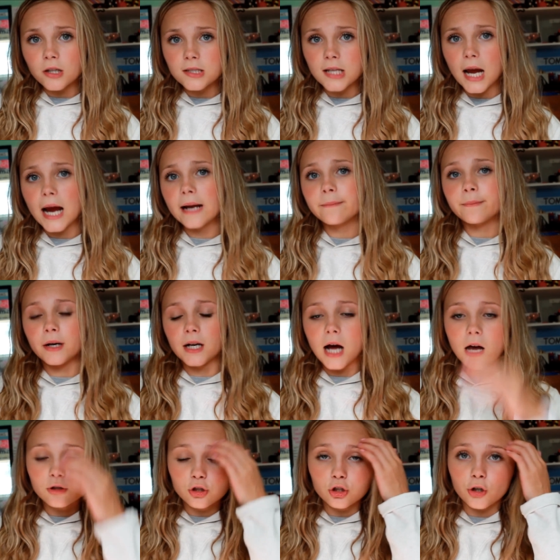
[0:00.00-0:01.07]
on the side, but
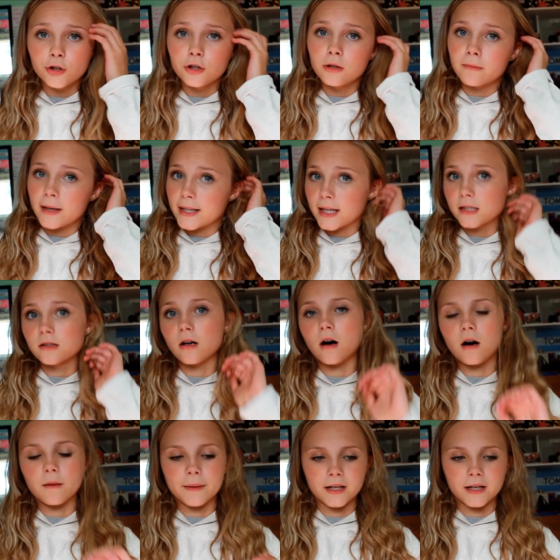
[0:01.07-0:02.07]
I'll show you in my next haul.